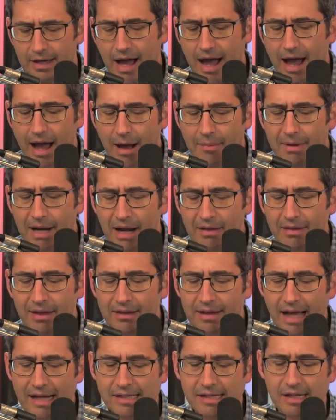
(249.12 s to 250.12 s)
I, I mean, I think
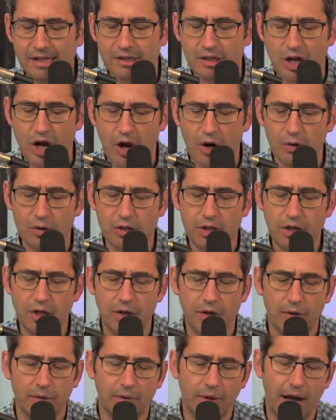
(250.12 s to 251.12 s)
that's his
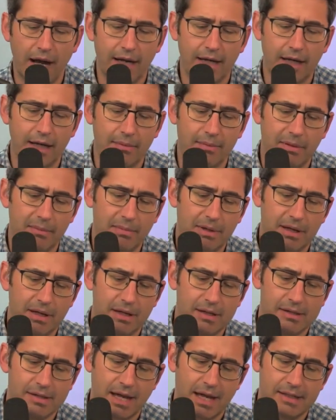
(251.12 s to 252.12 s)
go-to, right? I mean, yes.
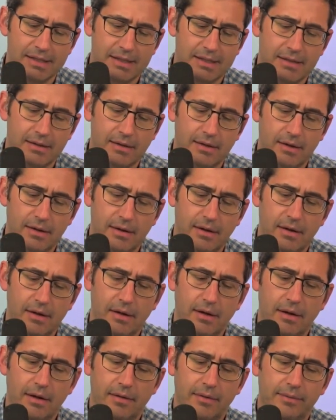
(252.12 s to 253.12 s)
because that's there's
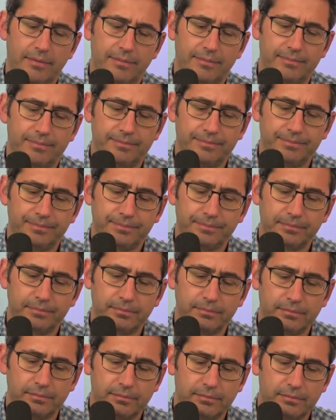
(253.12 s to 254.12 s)
Trump. Trump's like,
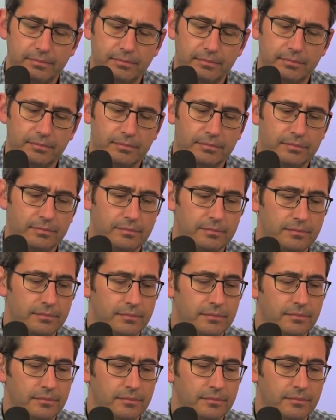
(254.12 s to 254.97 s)
where's a black